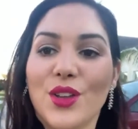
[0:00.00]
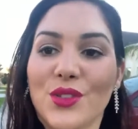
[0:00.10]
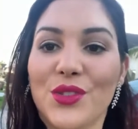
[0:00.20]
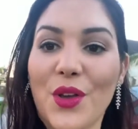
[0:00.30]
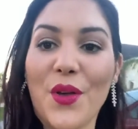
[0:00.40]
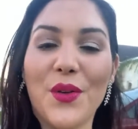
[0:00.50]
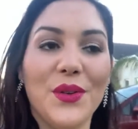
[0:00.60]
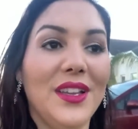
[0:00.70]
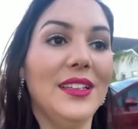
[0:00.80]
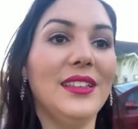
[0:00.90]
so
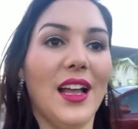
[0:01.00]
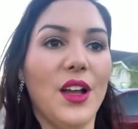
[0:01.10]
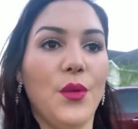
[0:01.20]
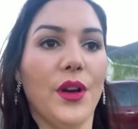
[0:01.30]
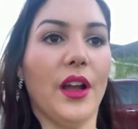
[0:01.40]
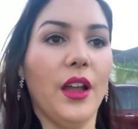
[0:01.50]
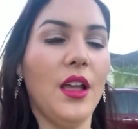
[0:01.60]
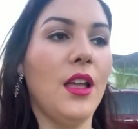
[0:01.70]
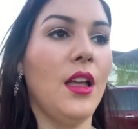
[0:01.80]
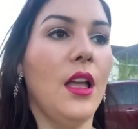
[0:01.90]
now we're
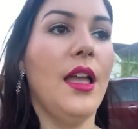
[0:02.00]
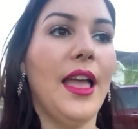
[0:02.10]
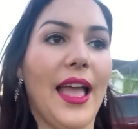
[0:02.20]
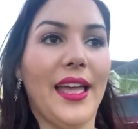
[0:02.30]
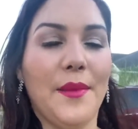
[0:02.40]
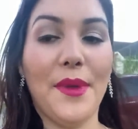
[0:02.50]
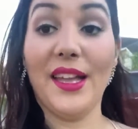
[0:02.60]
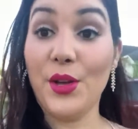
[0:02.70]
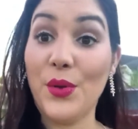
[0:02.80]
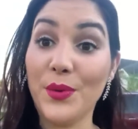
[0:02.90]
heading back
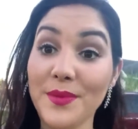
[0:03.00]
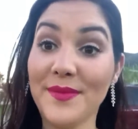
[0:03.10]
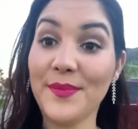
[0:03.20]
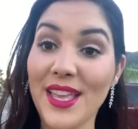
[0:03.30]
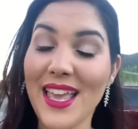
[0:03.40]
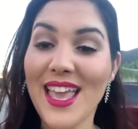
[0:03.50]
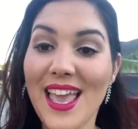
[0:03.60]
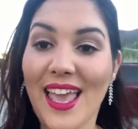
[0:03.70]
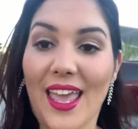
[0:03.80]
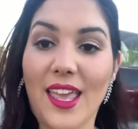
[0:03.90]
home
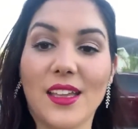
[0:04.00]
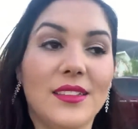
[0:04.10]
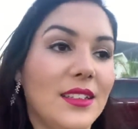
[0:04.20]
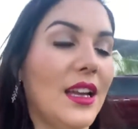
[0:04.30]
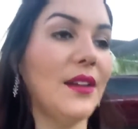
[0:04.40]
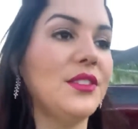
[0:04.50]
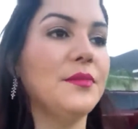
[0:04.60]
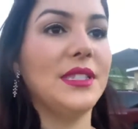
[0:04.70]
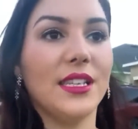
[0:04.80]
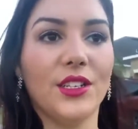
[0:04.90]
and gonna have some
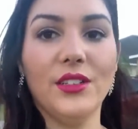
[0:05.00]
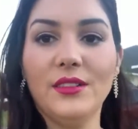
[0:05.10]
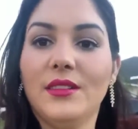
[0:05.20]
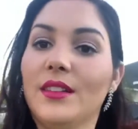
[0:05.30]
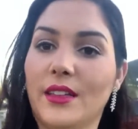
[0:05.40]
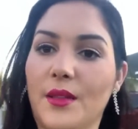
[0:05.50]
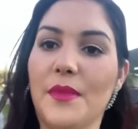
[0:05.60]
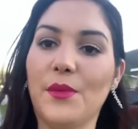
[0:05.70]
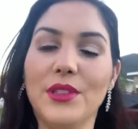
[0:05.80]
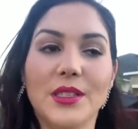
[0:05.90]
dinner and then
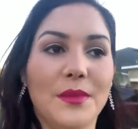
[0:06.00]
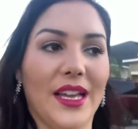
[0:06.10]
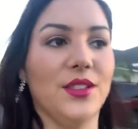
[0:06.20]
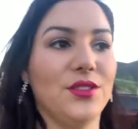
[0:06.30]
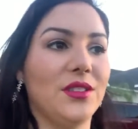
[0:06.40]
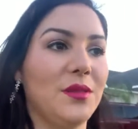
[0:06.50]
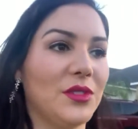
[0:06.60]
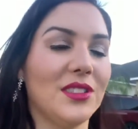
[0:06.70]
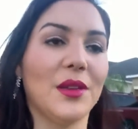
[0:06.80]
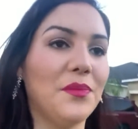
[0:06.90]
maybe some ice cream or
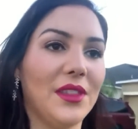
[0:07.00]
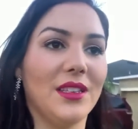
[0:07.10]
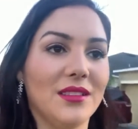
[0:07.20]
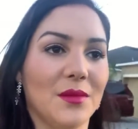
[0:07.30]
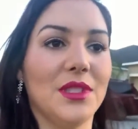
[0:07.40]
something, some